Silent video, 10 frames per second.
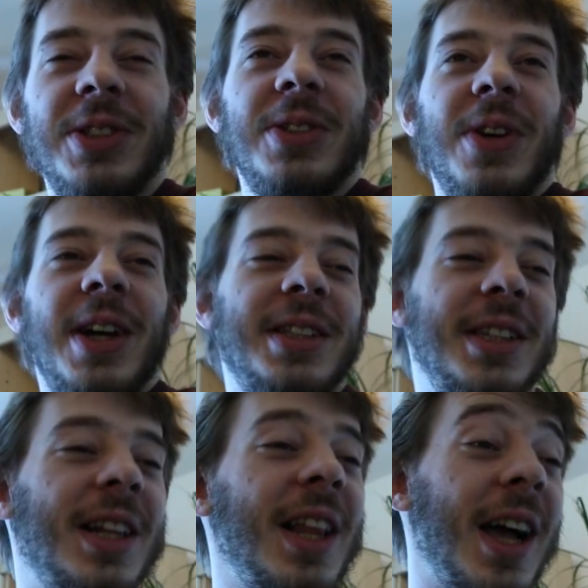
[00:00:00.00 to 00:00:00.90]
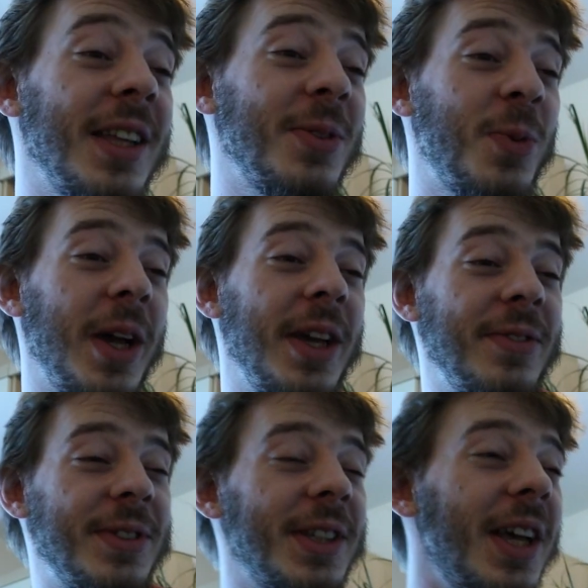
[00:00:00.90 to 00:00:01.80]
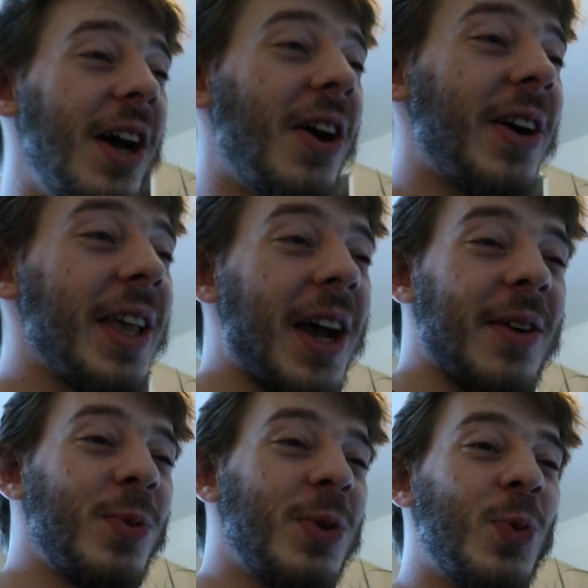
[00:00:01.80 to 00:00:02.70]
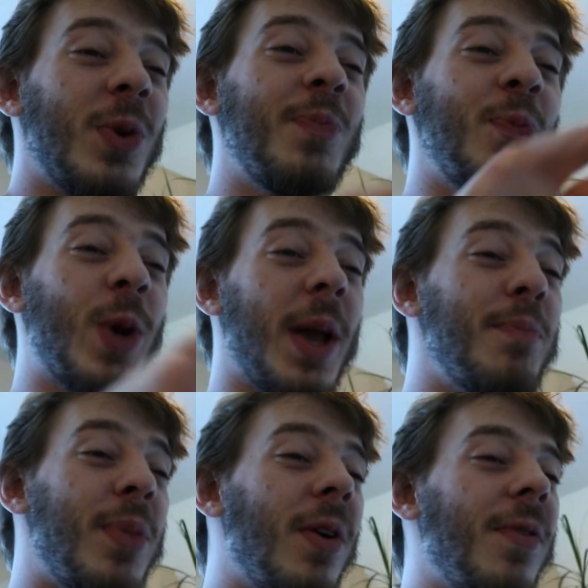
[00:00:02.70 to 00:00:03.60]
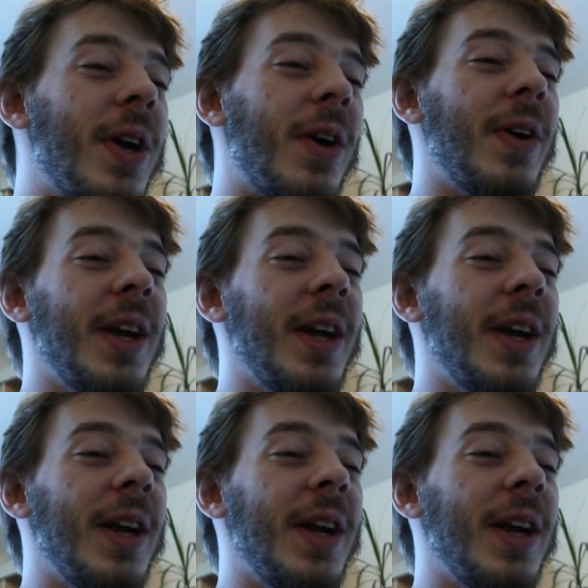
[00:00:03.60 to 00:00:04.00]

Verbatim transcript: do, right? They glide the waves. Oh yeah, we, we can both go